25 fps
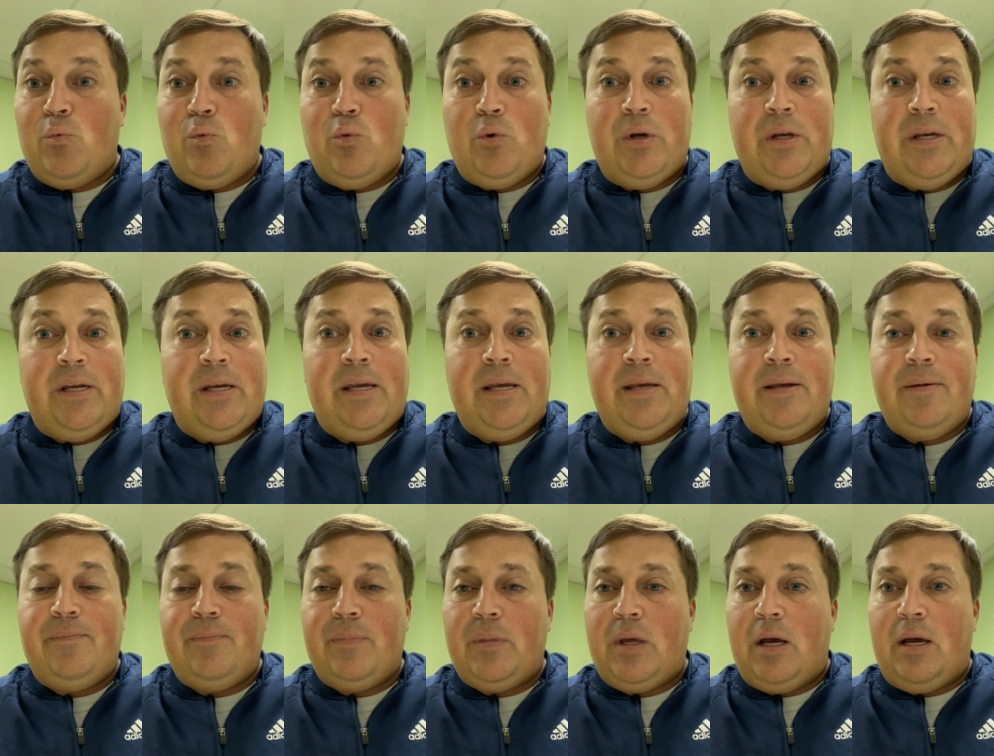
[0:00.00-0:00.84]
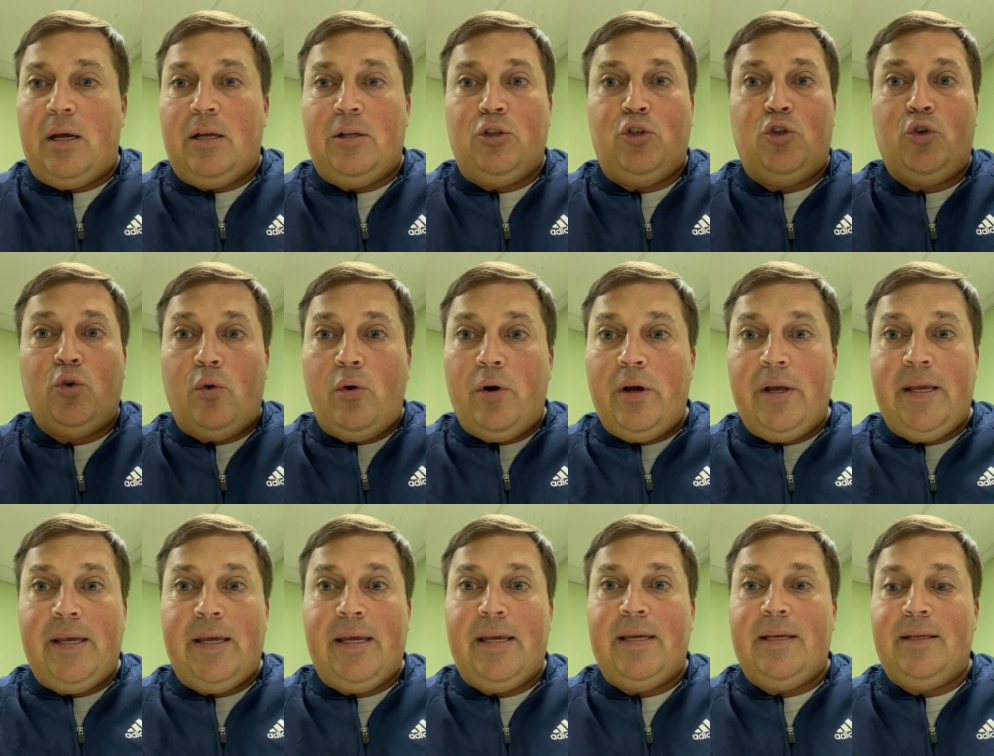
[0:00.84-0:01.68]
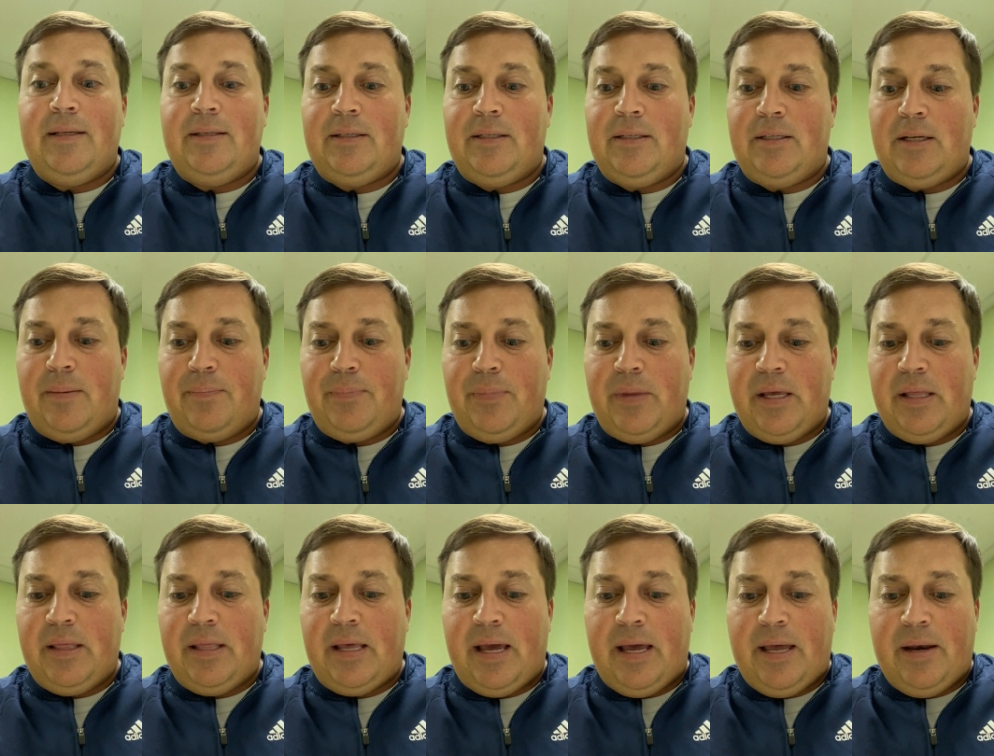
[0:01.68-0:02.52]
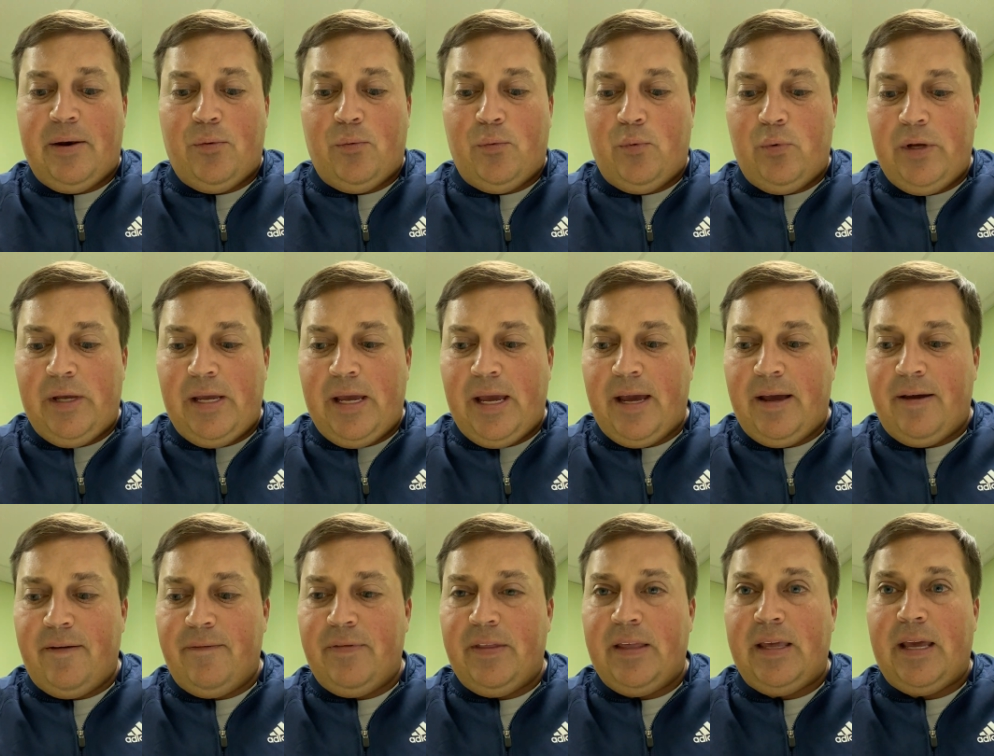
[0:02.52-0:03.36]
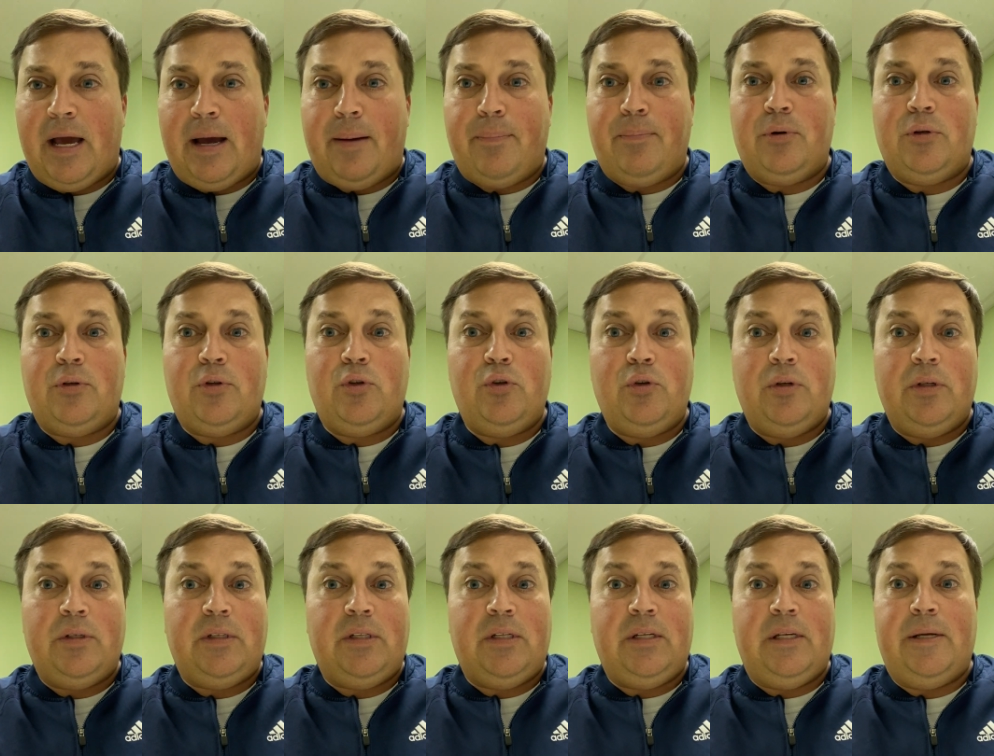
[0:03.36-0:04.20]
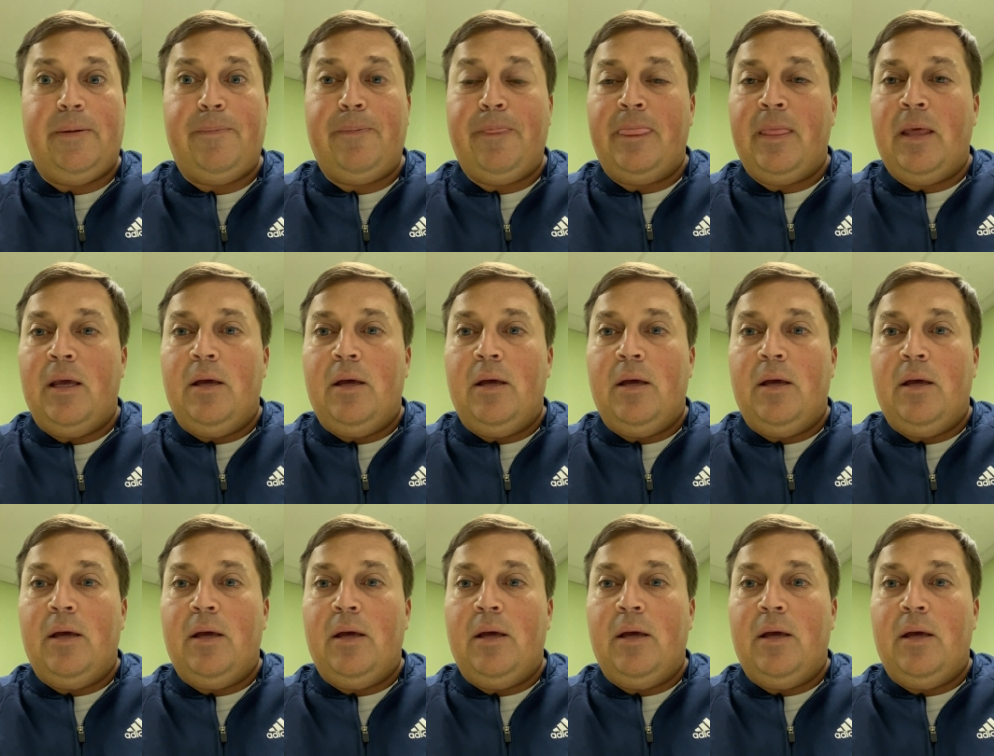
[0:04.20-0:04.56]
we uh, joy is something that we have the opportunity